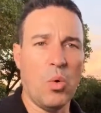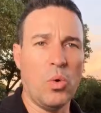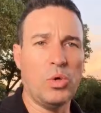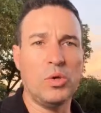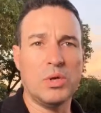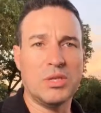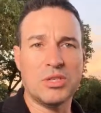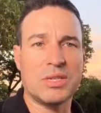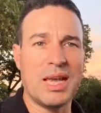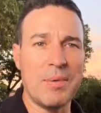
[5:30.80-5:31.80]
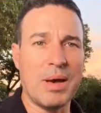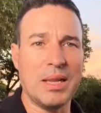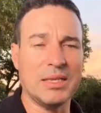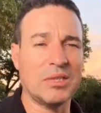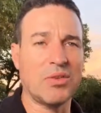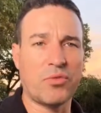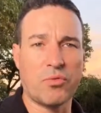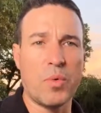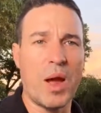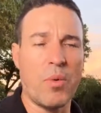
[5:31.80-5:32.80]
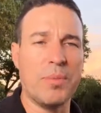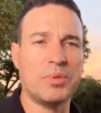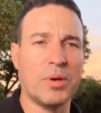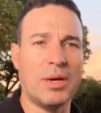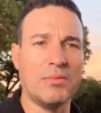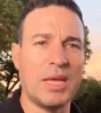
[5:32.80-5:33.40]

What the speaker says: or you can just email us through our website.